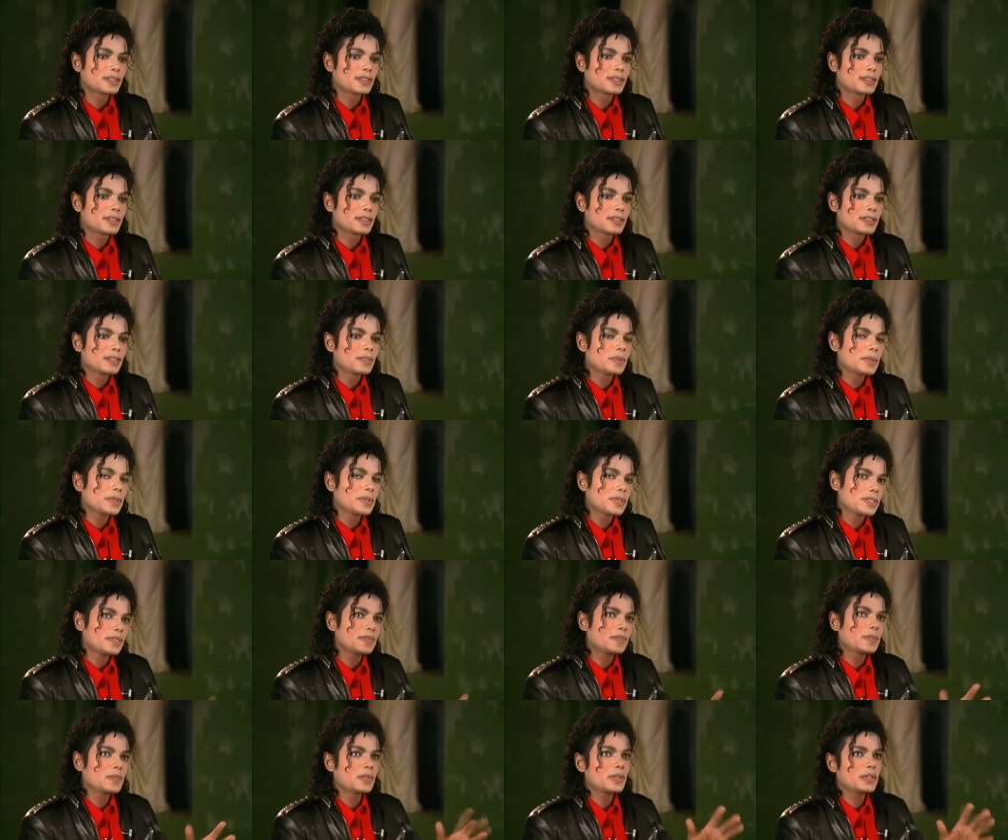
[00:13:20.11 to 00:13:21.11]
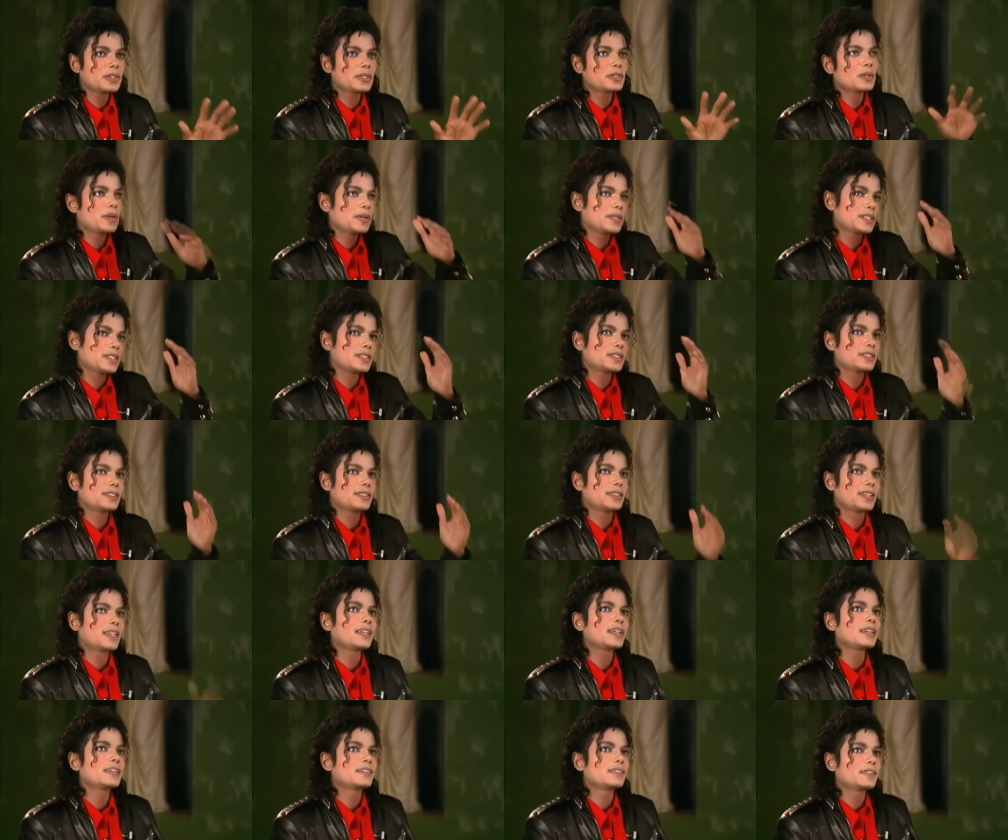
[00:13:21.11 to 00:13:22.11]
But of course, you always think
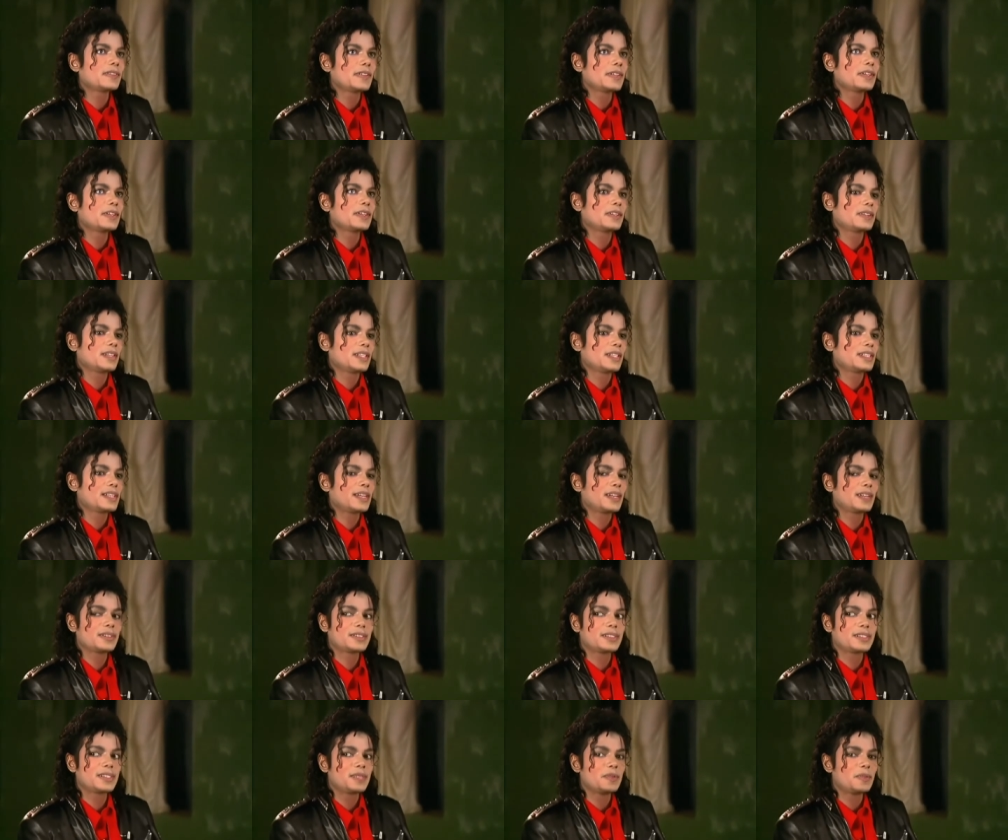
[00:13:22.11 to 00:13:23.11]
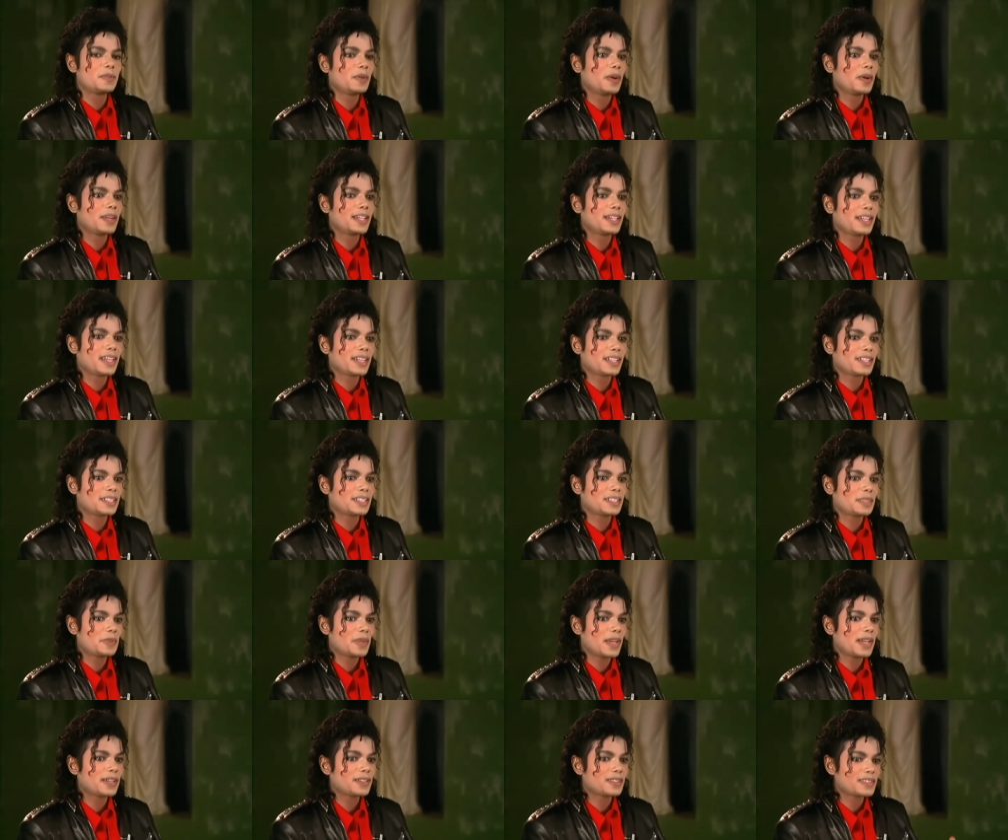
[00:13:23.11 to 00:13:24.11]
and feel things. I don't see Marlon next to me. I
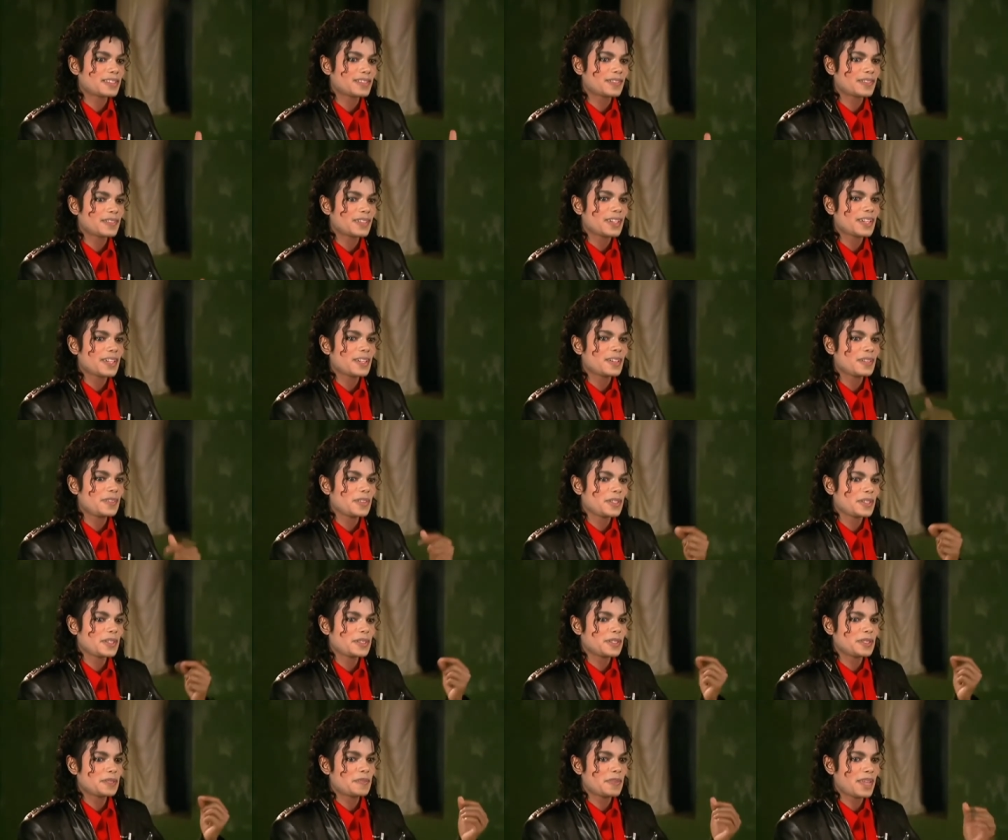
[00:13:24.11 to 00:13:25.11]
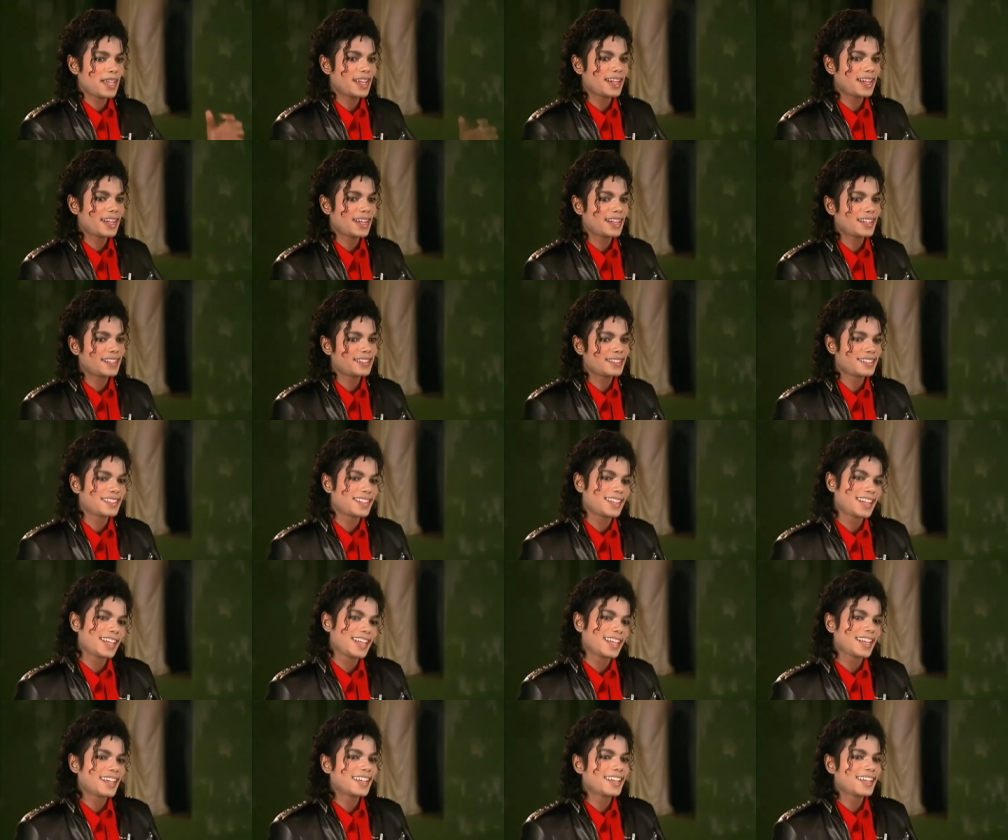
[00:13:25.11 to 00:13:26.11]
don't feel Jermaine. I don't, you